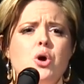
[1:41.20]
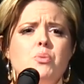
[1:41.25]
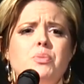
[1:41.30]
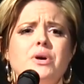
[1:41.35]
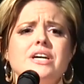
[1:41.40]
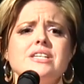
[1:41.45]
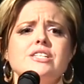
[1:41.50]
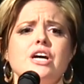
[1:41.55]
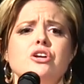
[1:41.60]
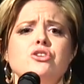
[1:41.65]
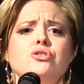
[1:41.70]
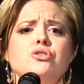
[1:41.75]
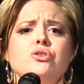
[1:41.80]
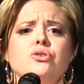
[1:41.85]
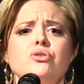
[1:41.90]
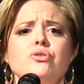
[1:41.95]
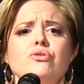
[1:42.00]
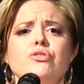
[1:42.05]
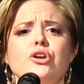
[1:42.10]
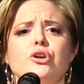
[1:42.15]
Because I
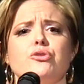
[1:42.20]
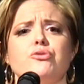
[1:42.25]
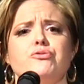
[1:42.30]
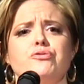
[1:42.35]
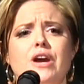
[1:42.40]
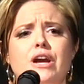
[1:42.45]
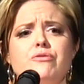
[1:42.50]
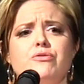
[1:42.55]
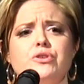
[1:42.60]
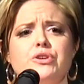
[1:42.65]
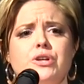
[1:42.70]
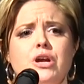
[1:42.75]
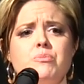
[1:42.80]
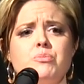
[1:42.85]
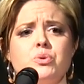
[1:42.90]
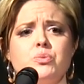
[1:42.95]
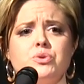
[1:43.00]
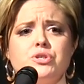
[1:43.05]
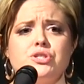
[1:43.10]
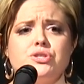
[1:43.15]
knew that your favorite
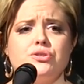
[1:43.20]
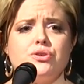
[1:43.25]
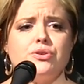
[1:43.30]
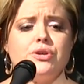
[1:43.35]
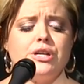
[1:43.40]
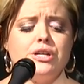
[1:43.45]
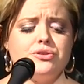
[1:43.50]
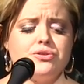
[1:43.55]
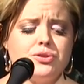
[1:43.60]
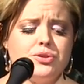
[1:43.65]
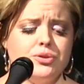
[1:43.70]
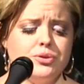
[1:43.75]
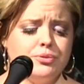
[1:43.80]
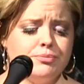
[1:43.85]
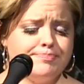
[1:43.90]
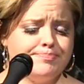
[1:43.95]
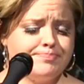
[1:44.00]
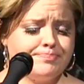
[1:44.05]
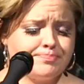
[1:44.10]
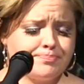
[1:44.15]
number was
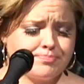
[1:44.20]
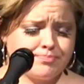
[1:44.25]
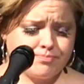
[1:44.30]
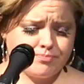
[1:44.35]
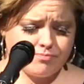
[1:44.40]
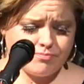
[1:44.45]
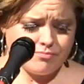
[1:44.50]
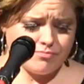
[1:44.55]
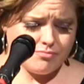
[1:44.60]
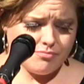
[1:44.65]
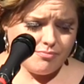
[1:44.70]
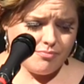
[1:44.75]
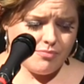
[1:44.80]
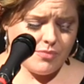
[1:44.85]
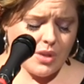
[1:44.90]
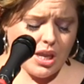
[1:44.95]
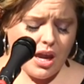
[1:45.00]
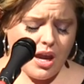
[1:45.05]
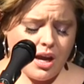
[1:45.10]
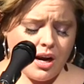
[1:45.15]
32,
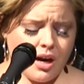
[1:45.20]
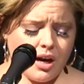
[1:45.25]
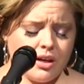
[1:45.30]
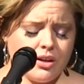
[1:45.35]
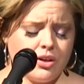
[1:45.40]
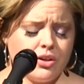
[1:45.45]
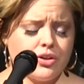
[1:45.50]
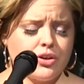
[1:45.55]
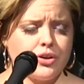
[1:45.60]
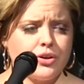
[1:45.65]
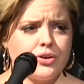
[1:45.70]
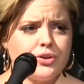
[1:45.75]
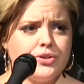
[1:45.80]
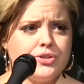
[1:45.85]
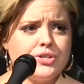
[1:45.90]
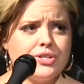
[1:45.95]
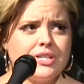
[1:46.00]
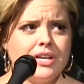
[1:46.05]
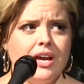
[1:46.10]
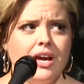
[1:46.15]
and I could
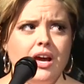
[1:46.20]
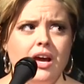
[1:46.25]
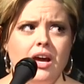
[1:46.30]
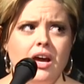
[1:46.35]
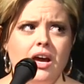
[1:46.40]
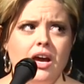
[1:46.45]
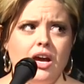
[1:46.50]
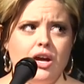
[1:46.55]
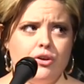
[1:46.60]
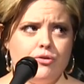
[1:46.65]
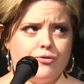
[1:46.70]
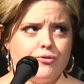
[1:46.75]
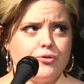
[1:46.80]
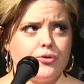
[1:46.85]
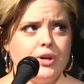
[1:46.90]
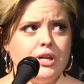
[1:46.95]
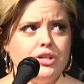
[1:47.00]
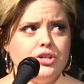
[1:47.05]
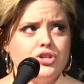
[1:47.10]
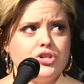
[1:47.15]
curse in
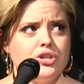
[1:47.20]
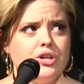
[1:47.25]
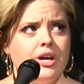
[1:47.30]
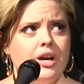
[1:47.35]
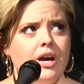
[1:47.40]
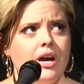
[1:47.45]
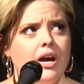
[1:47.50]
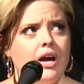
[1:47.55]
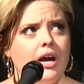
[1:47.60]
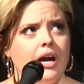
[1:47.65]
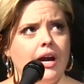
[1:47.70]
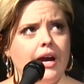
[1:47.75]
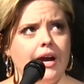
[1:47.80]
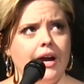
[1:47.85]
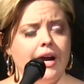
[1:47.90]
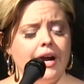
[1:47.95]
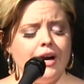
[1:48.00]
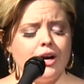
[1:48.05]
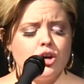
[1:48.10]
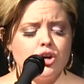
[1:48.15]
French,
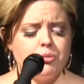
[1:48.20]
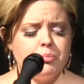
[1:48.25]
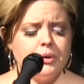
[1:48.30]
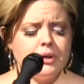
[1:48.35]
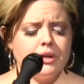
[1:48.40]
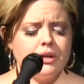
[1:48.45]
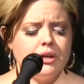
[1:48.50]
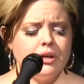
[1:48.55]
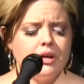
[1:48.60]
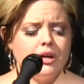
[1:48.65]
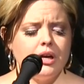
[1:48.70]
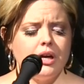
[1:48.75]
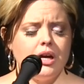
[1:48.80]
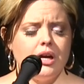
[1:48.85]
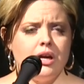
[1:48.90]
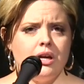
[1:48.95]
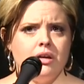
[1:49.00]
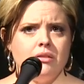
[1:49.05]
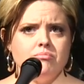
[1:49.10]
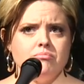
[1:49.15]
Arabic,
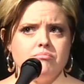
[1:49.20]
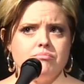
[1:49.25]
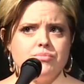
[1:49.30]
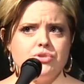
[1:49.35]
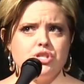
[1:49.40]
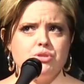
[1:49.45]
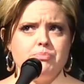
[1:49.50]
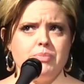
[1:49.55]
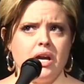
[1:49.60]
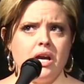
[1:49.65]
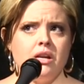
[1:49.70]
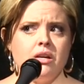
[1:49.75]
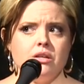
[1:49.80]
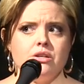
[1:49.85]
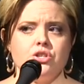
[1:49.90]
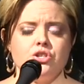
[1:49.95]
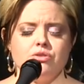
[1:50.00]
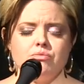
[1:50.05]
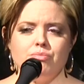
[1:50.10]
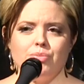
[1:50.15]
and
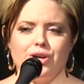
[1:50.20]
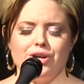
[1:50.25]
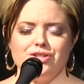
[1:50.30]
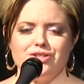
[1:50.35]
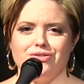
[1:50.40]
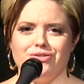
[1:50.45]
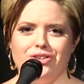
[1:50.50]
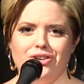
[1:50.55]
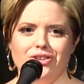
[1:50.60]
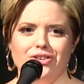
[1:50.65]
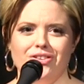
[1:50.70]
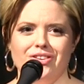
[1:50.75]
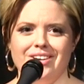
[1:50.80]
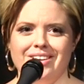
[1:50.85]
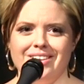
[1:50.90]
Spanish because of you.